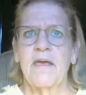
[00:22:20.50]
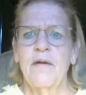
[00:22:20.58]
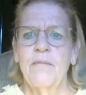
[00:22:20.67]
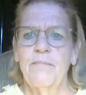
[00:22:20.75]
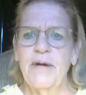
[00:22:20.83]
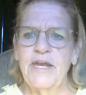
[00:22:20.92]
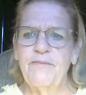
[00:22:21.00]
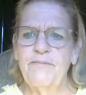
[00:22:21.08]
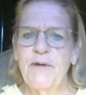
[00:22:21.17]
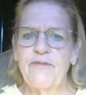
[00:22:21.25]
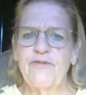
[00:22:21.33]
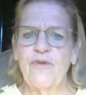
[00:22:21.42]
But
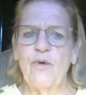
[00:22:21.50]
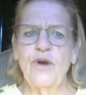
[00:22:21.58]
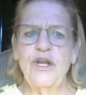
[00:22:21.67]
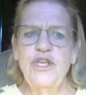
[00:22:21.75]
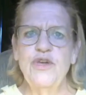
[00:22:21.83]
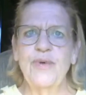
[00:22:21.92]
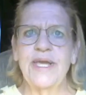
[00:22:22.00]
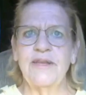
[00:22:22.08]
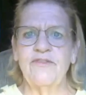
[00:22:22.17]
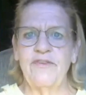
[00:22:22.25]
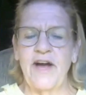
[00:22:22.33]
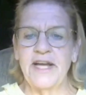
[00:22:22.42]
before you can
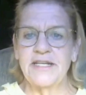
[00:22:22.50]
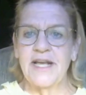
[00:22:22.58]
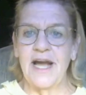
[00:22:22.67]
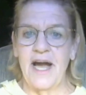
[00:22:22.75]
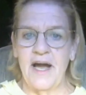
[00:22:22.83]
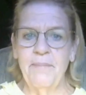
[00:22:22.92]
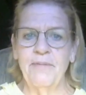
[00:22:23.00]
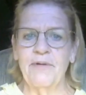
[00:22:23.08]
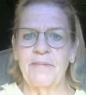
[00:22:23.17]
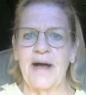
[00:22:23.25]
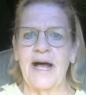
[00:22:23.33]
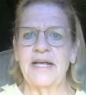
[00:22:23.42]
find
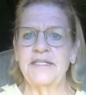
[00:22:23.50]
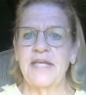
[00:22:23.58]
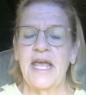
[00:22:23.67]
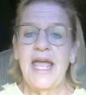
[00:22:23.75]
compromise